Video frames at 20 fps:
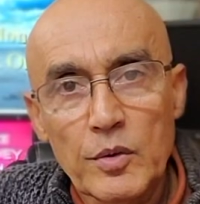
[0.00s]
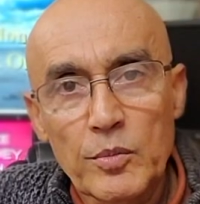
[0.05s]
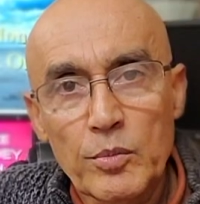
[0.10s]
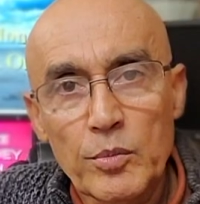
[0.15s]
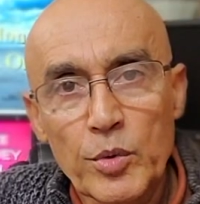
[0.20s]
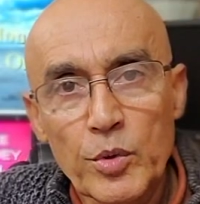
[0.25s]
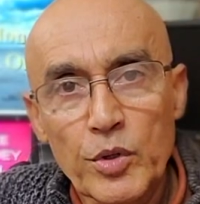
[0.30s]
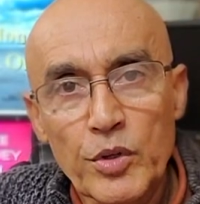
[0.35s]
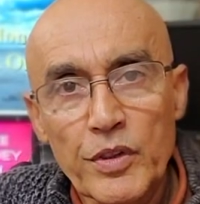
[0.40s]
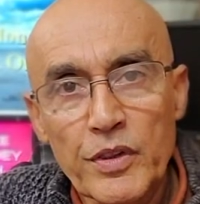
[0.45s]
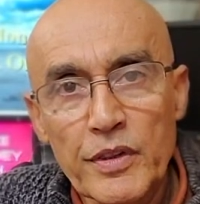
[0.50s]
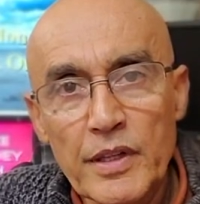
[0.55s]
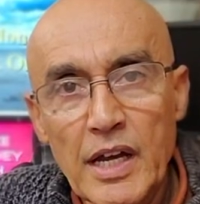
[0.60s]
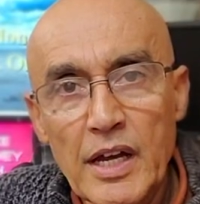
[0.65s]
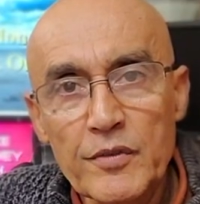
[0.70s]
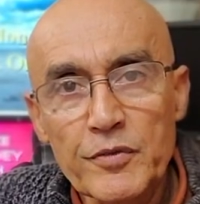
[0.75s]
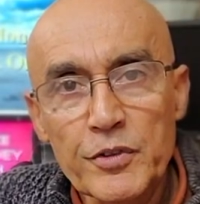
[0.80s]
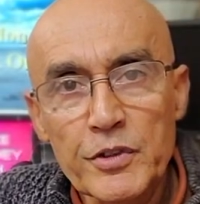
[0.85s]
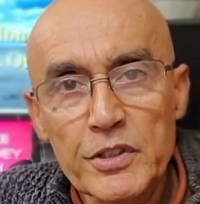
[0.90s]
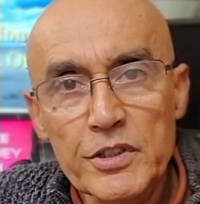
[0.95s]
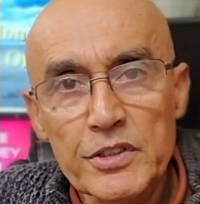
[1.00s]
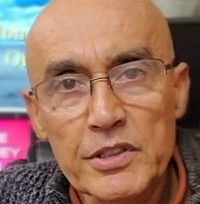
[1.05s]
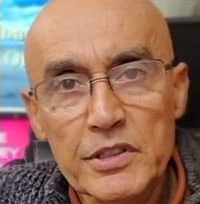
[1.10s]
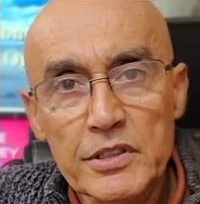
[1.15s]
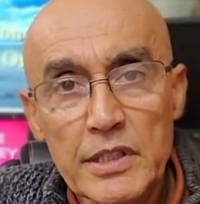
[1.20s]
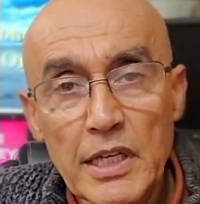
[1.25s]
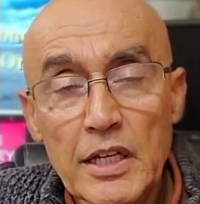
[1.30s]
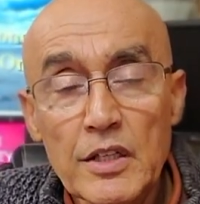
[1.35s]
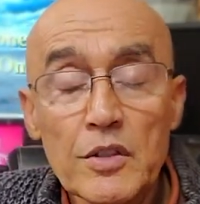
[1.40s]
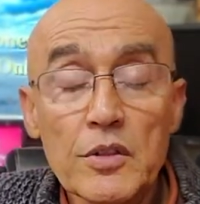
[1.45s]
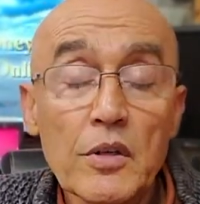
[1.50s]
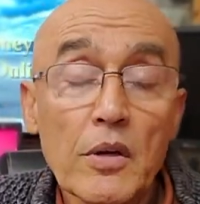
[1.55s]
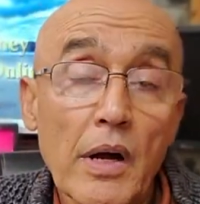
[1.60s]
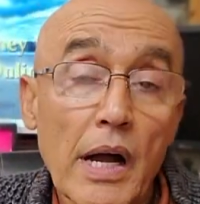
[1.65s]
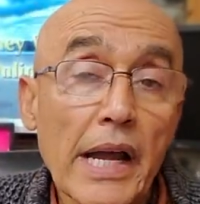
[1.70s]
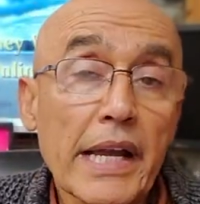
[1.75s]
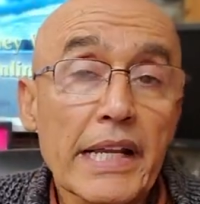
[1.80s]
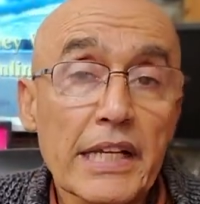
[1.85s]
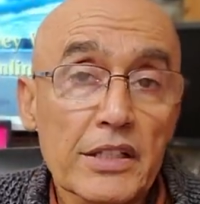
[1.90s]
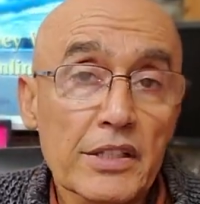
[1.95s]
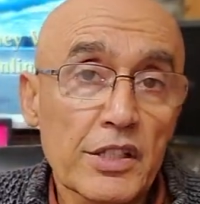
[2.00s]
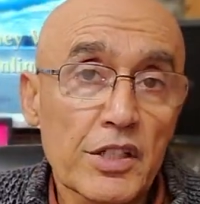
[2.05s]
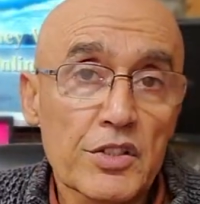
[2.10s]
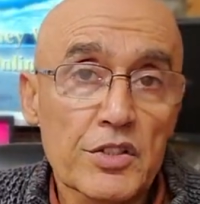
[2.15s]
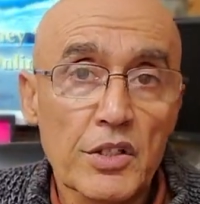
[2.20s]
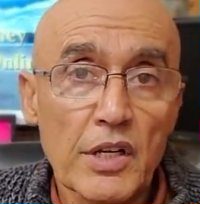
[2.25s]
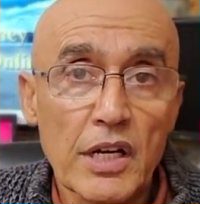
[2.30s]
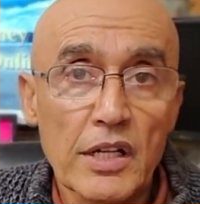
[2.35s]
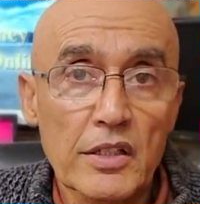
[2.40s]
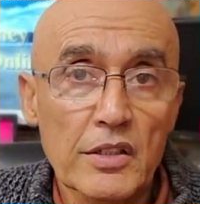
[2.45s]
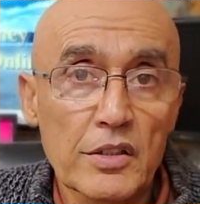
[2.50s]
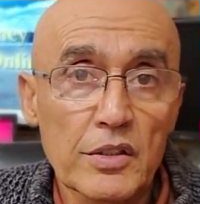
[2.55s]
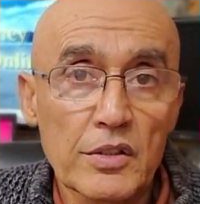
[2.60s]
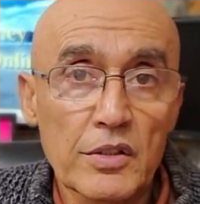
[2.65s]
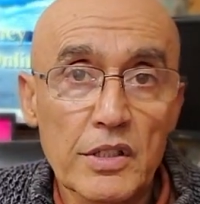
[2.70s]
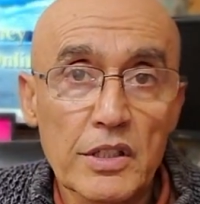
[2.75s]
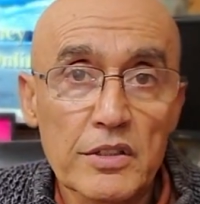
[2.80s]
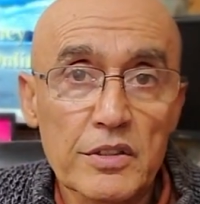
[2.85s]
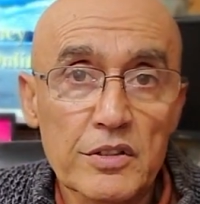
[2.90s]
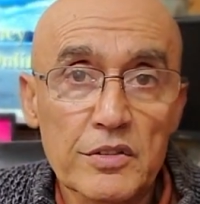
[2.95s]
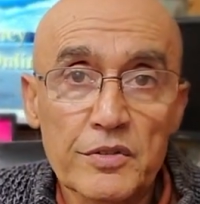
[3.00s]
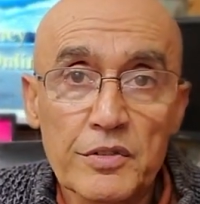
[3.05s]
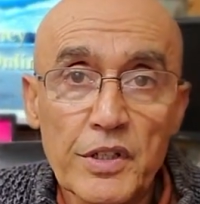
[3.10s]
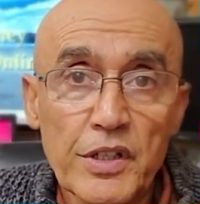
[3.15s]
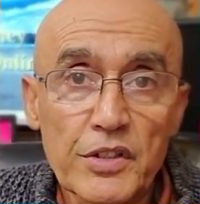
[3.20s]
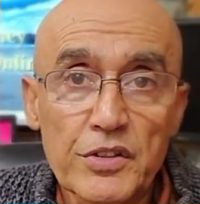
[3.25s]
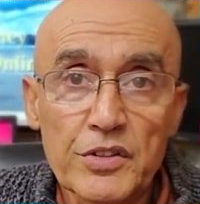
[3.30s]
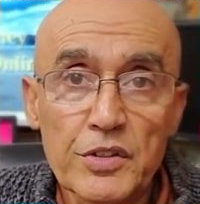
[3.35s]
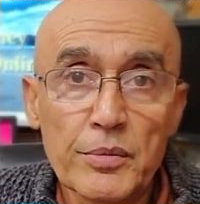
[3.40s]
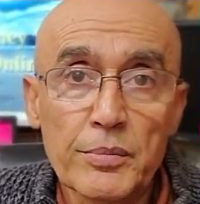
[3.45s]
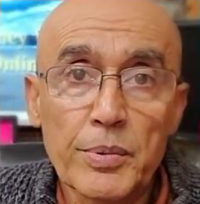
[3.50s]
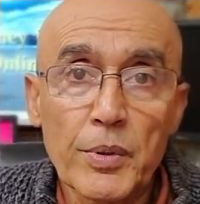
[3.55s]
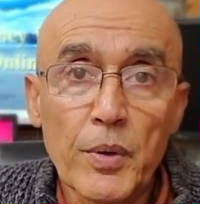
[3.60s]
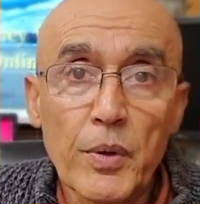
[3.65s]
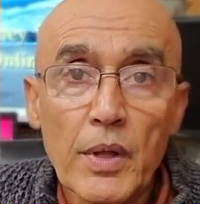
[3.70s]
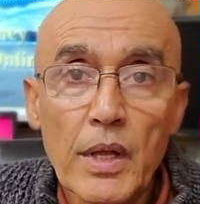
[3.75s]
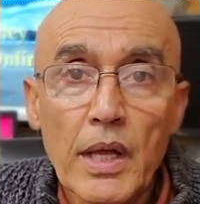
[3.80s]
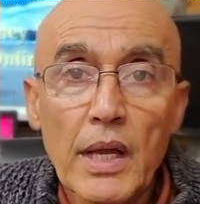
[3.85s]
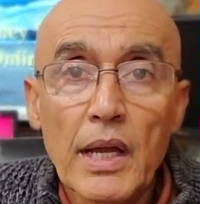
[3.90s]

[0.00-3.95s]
more thoughtful and says, yeah, I can teach you how to do this. It's very simple.